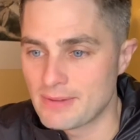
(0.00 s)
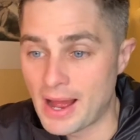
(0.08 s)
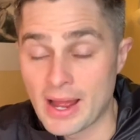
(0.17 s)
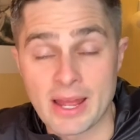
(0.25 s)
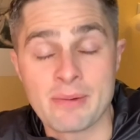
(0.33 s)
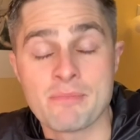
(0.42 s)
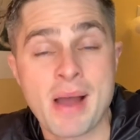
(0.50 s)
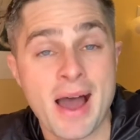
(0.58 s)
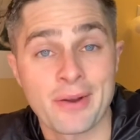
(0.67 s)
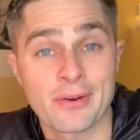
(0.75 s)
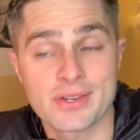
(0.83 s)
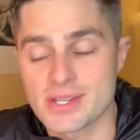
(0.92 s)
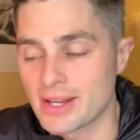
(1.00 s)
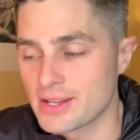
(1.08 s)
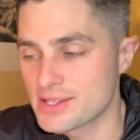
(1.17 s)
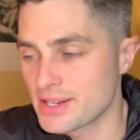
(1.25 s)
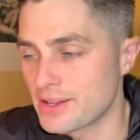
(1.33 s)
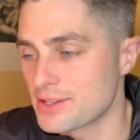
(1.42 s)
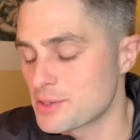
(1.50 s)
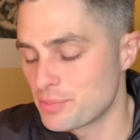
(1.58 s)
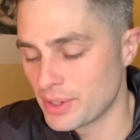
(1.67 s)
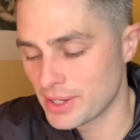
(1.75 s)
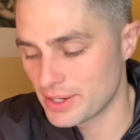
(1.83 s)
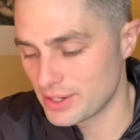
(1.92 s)
It matters in a sense,
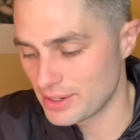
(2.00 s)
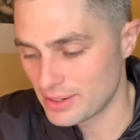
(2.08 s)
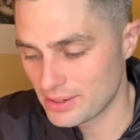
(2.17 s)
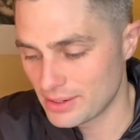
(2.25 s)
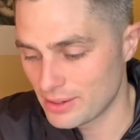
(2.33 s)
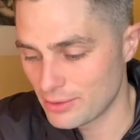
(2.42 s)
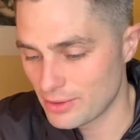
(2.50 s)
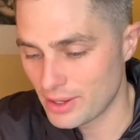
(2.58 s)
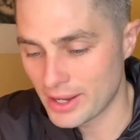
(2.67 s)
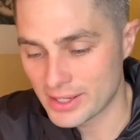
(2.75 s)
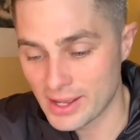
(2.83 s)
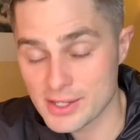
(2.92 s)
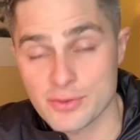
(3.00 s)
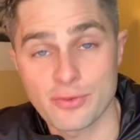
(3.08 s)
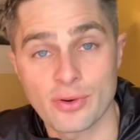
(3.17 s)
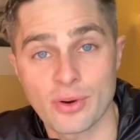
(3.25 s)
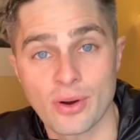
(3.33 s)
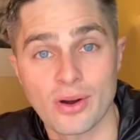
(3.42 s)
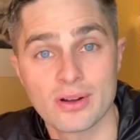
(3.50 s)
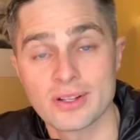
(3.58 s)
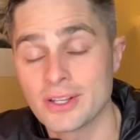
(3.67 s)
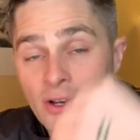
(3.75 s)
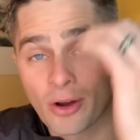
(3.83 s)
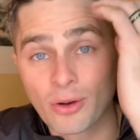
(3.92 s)
but I guess for
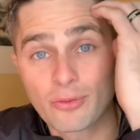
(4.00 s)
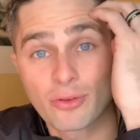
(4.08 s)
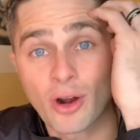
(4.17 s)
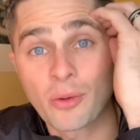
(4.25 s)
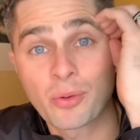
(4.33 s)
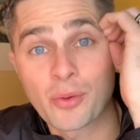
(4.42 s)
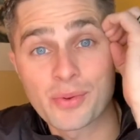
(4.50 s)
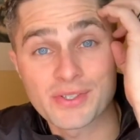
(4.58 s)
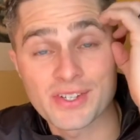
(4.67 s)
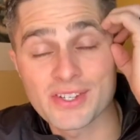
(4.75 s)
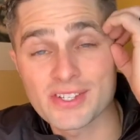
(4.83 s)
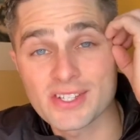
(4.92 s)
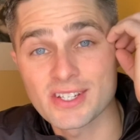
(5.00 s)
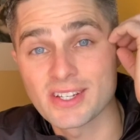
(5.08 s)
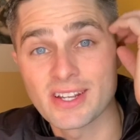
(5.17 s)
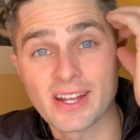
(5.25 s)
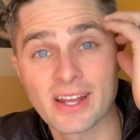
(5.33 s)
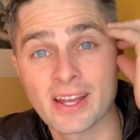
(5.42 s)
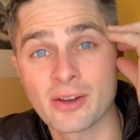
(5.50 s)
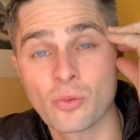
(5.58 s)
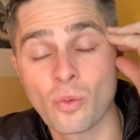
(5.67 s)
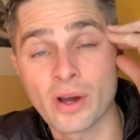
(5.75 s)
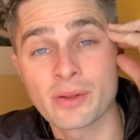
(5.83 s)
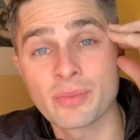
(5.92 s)
our purposes and
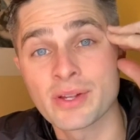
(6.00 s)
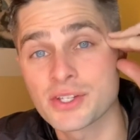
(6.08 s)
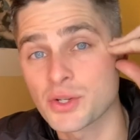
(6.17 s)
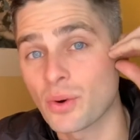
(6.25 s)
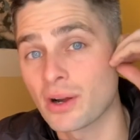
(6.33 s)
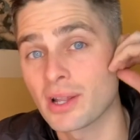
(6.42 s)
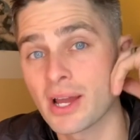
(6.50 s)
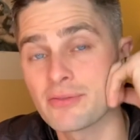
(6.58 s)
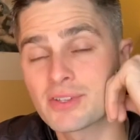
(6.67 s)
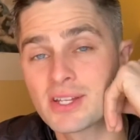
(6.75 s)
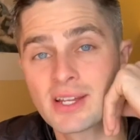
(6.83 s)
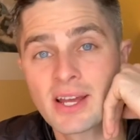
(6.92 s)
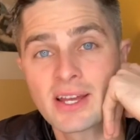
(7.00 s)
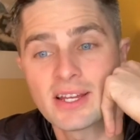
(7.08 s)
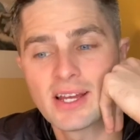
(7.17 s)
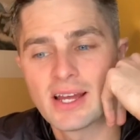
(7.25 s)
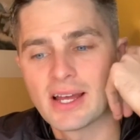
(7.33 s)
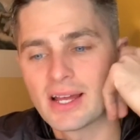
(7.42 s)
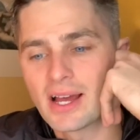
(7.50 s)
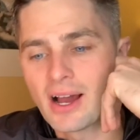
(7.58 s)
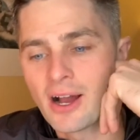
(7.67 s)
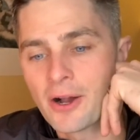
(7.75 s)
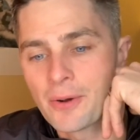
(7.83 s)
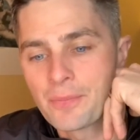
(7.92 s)
what it means to our life today,
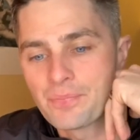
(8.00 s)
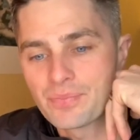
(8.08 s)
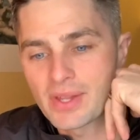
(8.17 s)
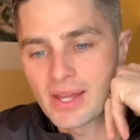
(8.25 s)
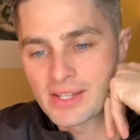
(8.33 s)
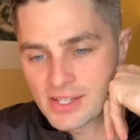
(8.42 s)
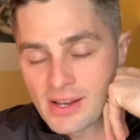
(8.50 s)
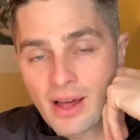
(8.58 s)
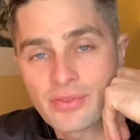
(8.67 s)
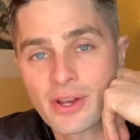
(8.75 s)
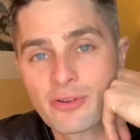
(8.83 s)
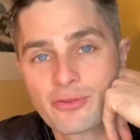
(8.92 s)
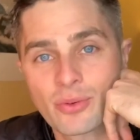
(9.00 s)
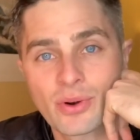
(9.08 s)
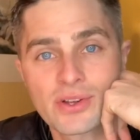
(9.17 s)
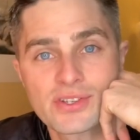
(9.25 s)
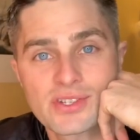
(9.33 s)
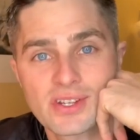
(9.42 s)
it's not there for us.